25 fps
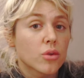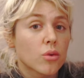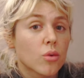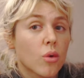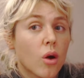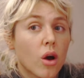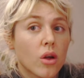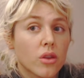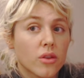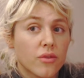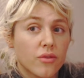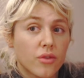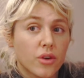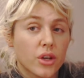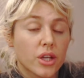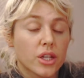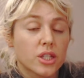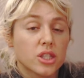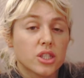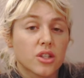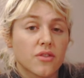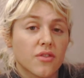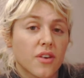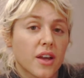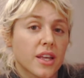through all the
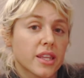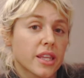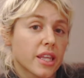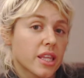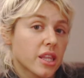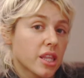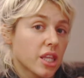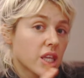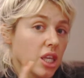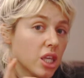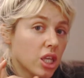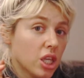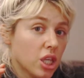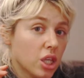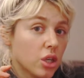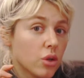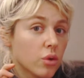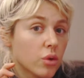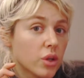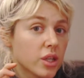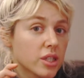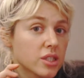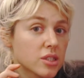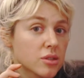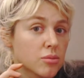footage to find like the
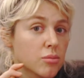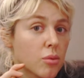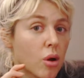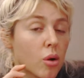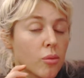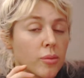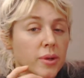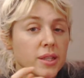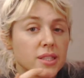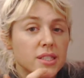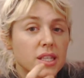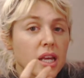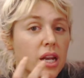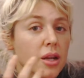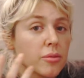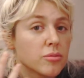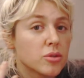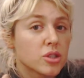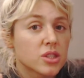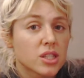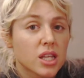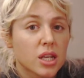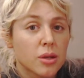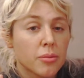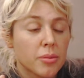cutest moments. And I'm
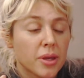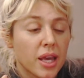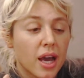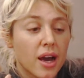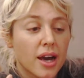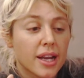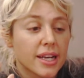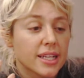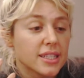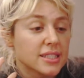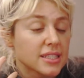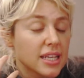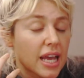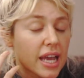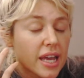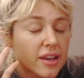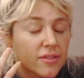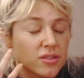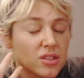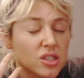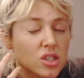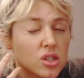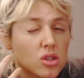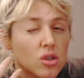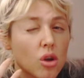just gonna be honest, I have
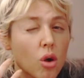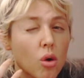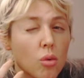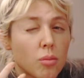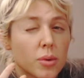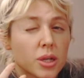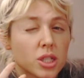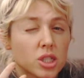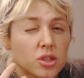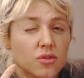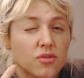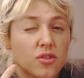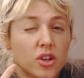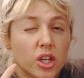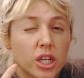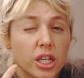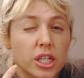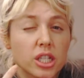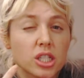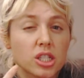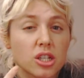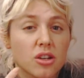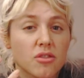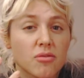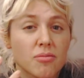so much
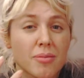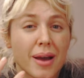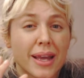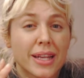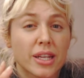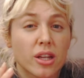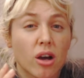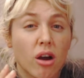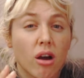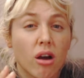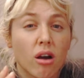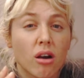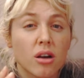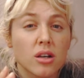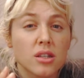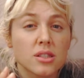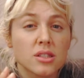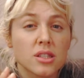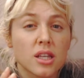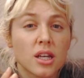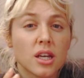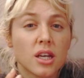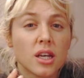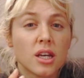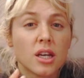footage of my dogs,
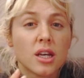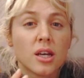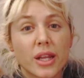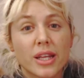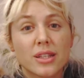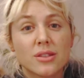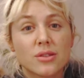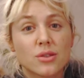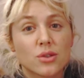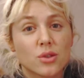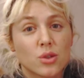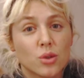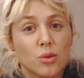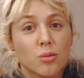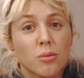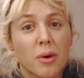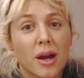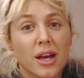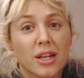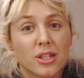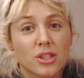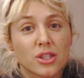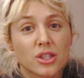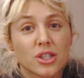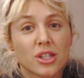it's too
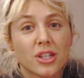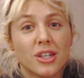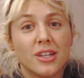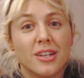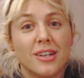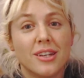much.